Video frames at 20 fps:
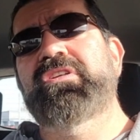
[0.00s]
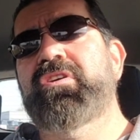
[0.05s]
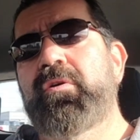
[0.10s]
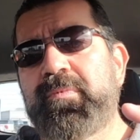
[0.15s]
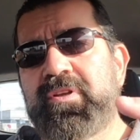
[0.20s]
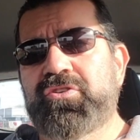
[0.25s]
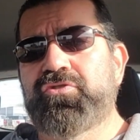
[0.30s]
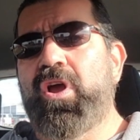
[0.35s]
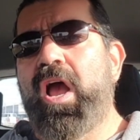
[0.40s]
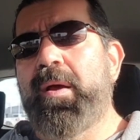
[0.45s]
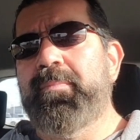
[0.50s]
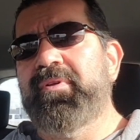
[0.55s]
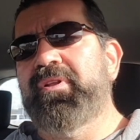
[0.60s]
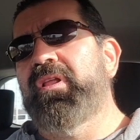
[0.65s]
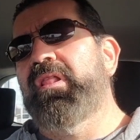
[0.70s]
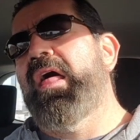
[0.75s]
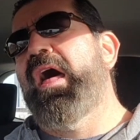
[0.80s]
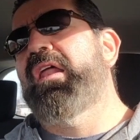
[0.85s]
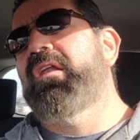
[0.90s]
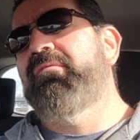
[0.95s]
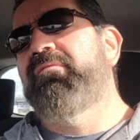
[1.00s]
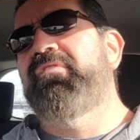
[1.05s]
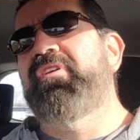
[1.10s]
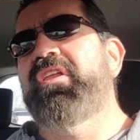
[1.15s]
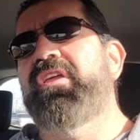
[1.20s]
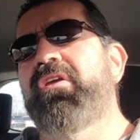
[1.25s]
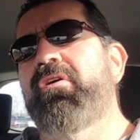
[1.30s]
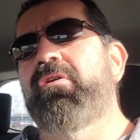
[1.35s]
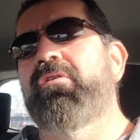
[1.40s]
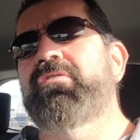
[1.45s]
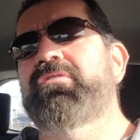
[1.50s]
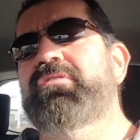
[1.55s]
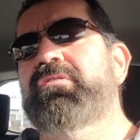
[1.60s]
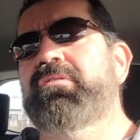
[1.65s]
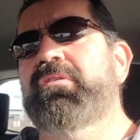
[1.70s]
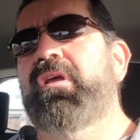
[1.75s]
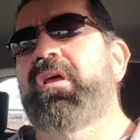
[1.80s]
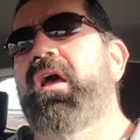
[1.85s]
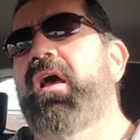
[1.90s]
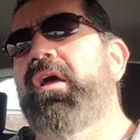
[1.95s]
So I'm gonna be dropping a lot of videos
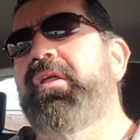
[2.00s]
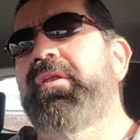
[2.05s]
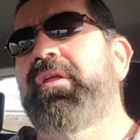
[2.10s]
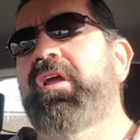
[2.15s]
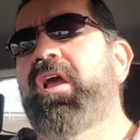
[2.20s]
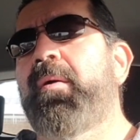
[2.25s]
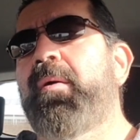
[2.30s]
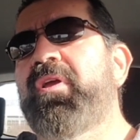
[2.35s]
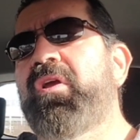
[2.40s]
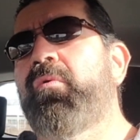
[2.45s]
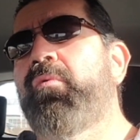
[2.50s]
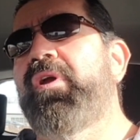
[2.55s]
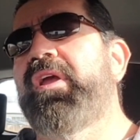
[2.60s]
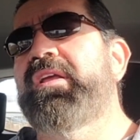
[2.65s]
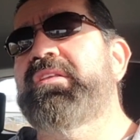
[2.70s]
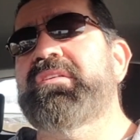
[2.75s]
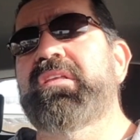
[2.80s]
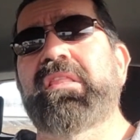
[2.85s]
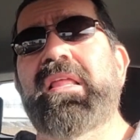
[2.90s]
in the coming weeks.